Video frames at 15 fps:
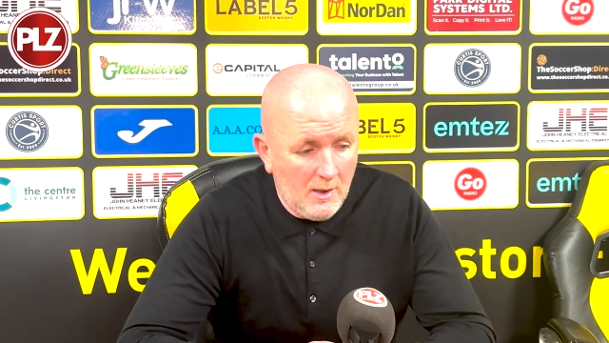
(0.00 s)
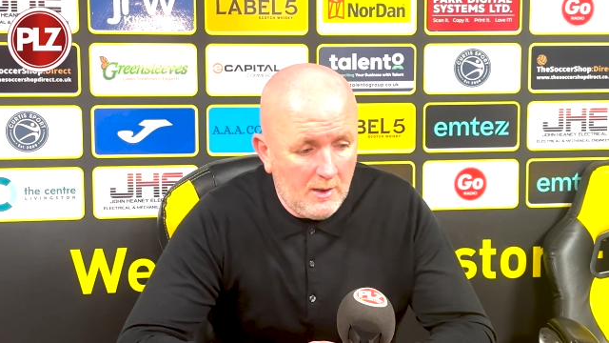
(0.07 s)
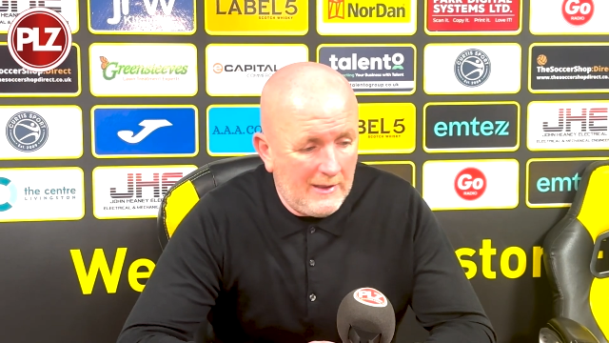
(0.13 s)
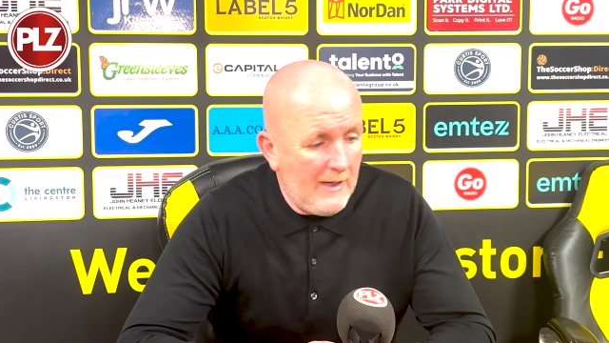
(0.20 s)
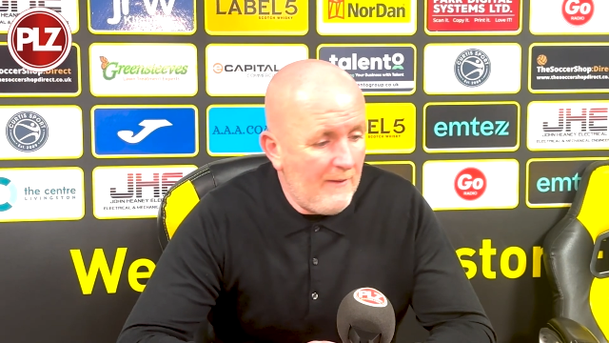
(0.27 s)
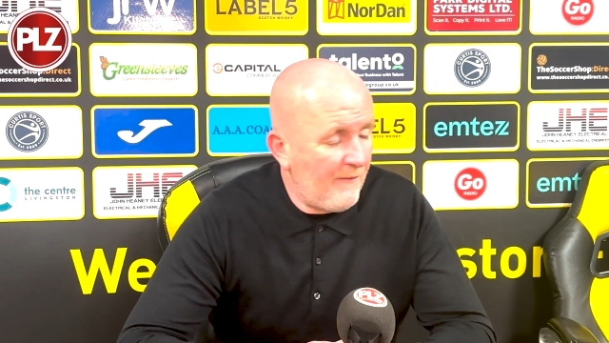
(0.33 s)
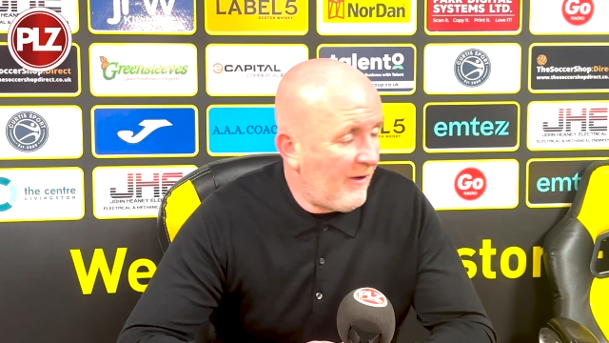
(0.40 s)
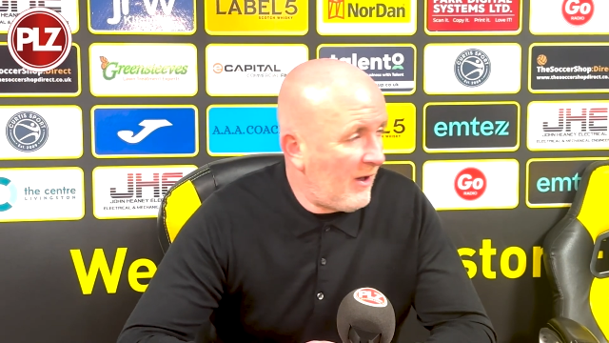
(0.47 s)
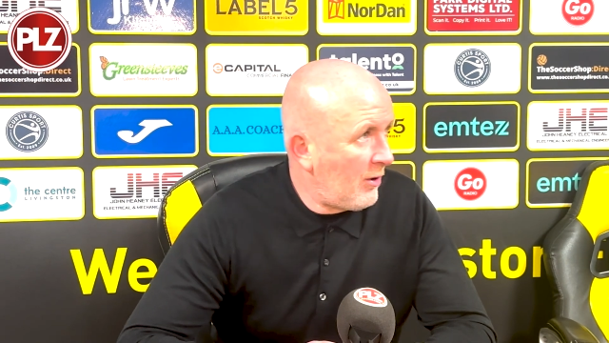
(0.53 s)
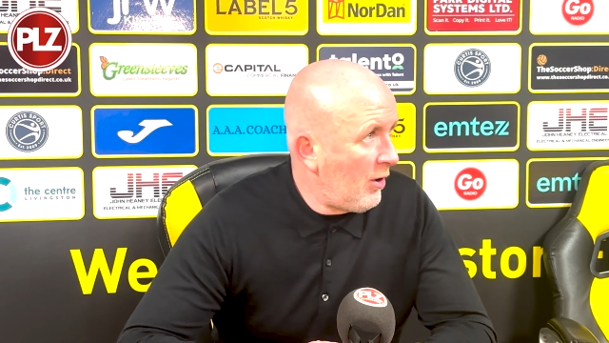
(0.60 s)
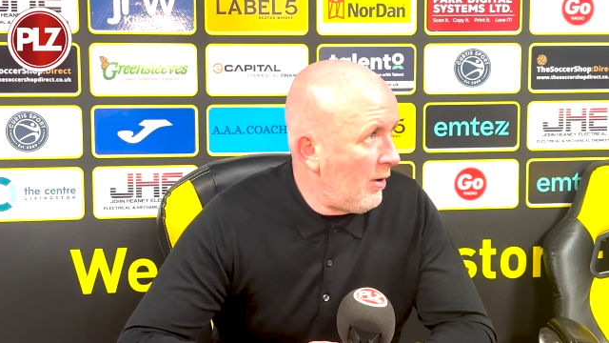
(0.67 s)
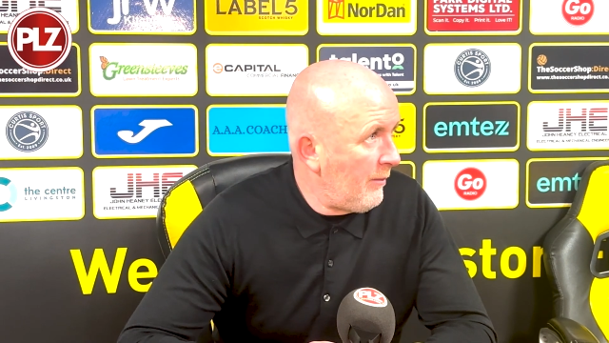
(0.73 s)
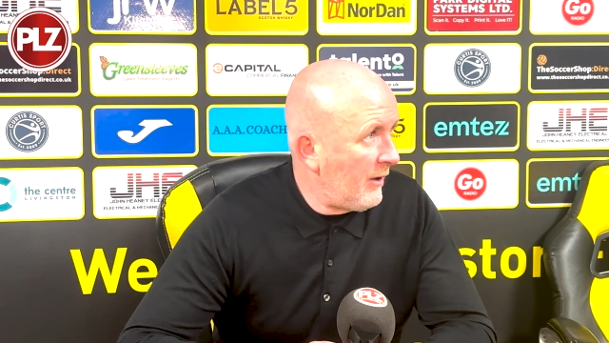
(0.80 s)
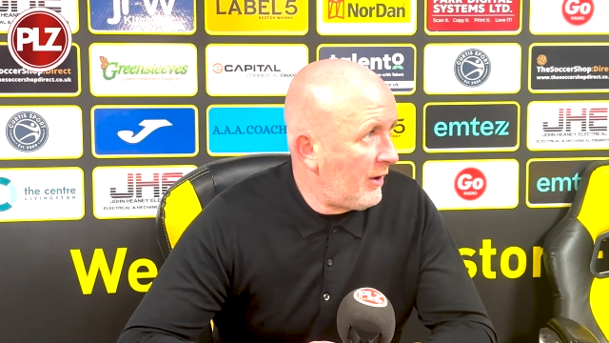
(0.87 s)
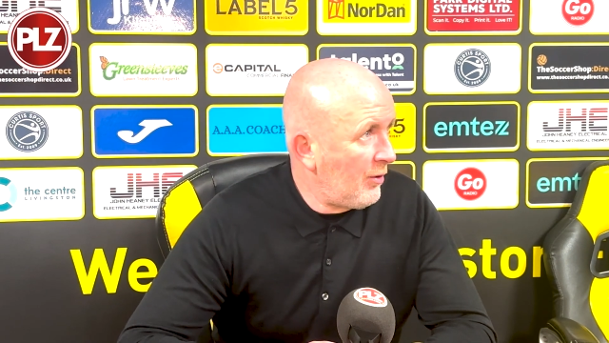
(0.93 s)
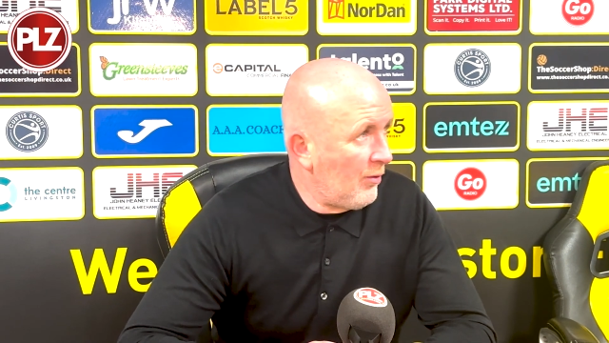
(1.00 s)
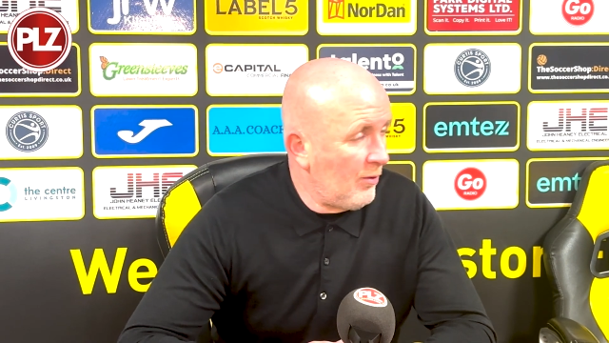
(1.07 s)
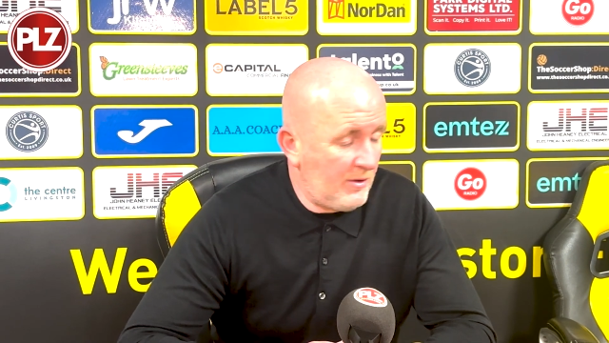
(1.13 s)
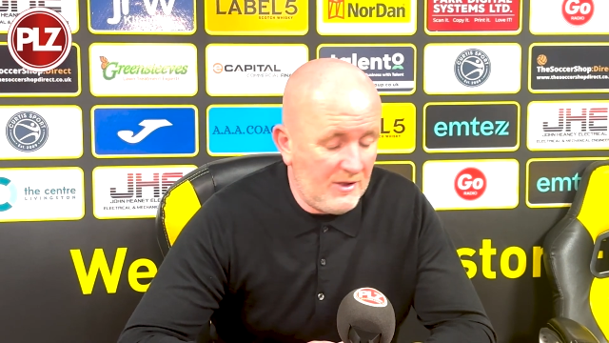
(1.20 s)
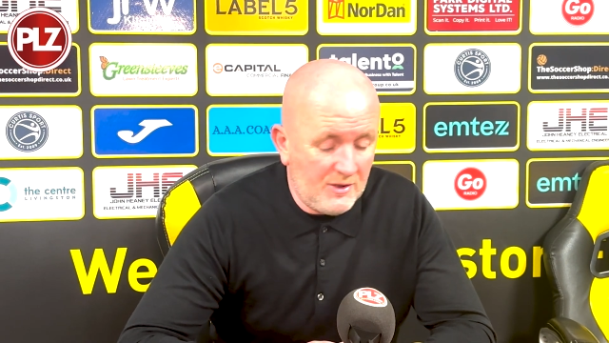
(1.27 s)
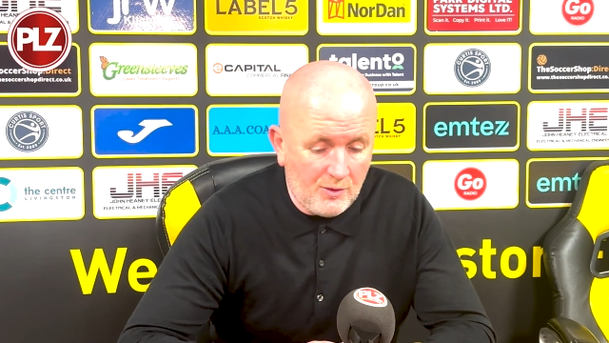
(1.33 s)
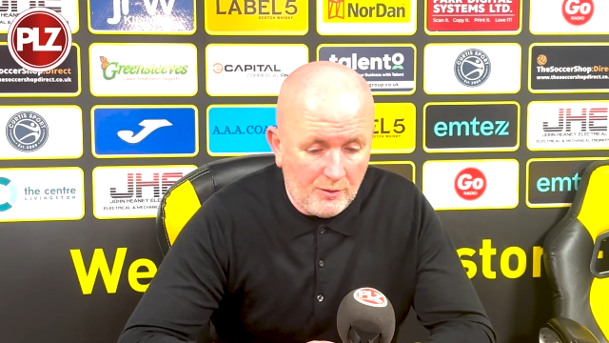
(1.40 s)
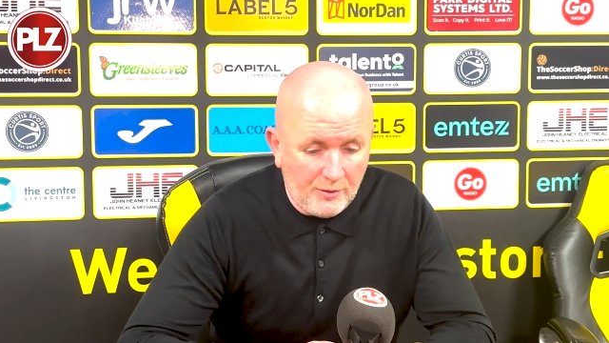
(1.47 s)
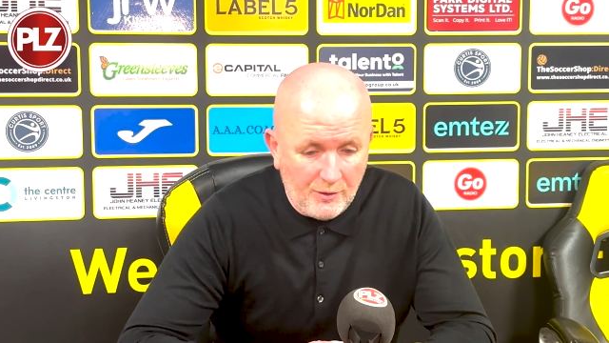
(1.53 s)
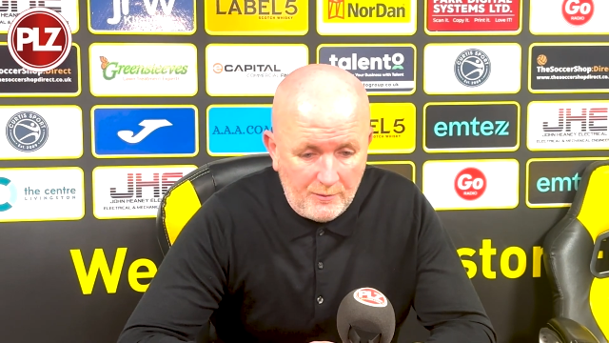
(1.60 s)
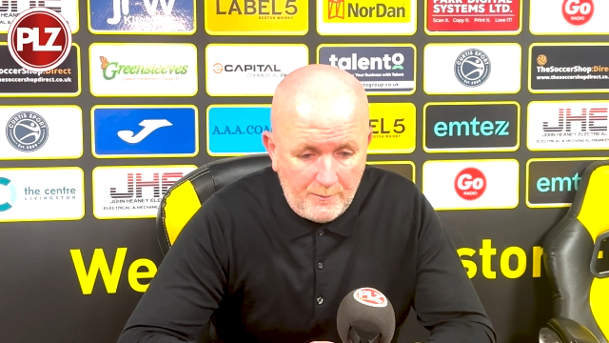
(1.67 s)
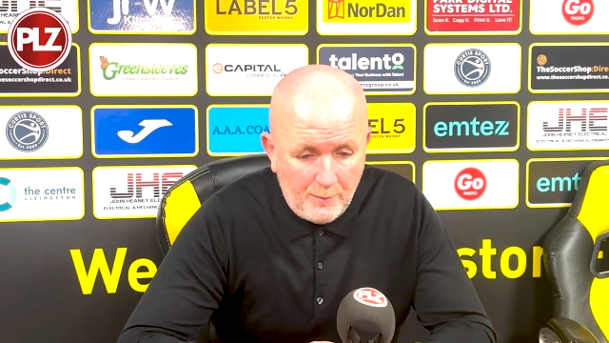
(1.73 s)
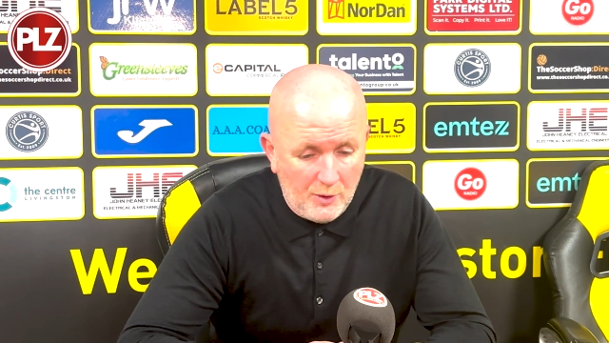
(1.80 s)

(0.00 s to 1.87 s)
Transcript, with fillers: came for a couple of crosses, got good